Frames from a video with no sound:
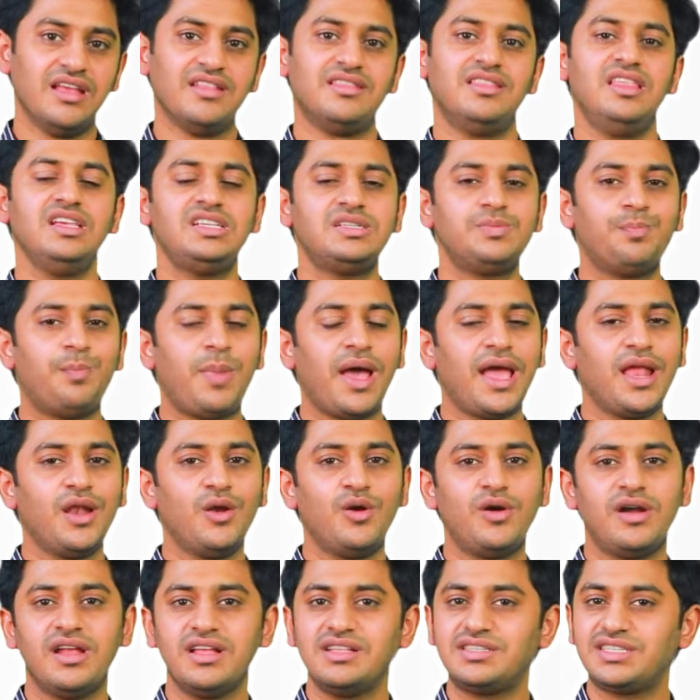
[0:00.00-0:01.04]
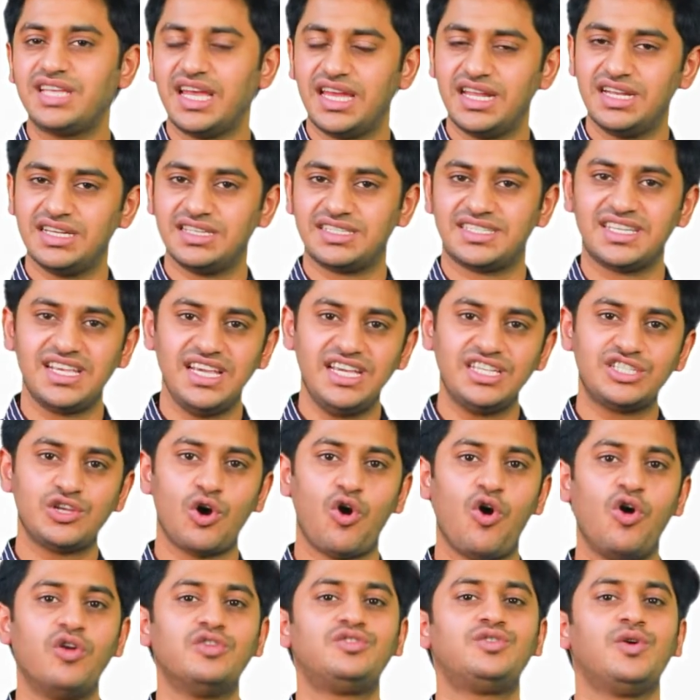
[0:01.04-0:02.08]
This pilonidal sinus is
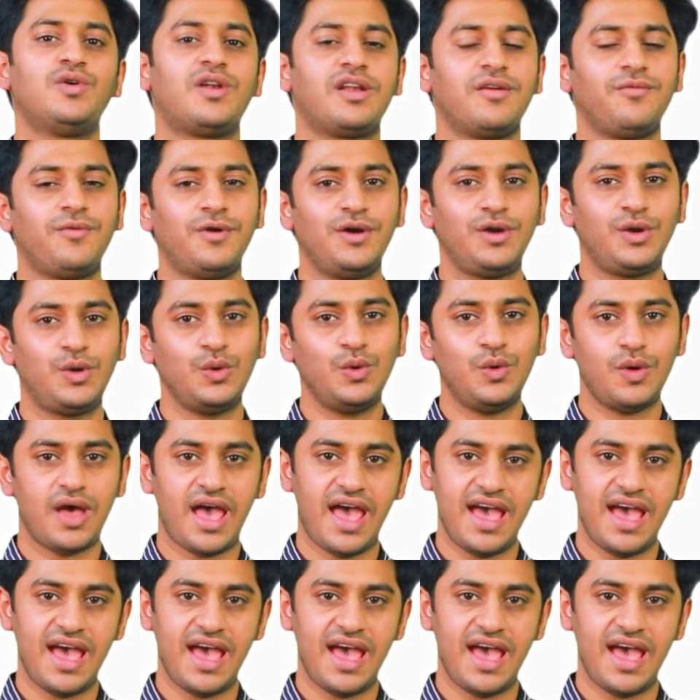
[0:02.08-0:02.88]
also referred to